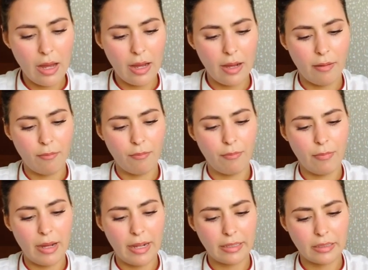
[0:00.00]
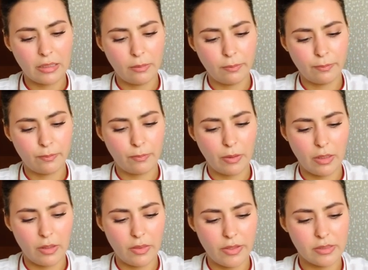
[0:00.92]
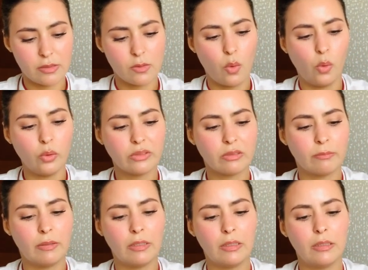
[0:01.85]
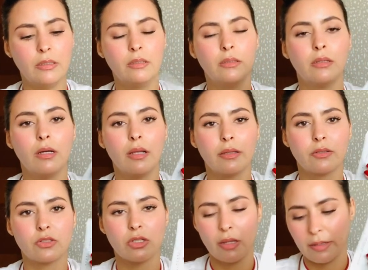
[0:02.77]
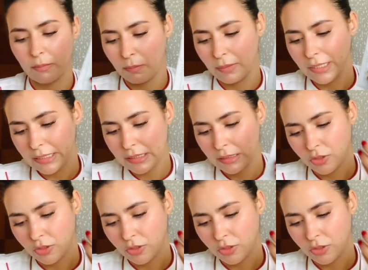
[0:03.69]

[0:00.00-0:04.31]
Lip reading: I keep this Ultima electrolyte mix.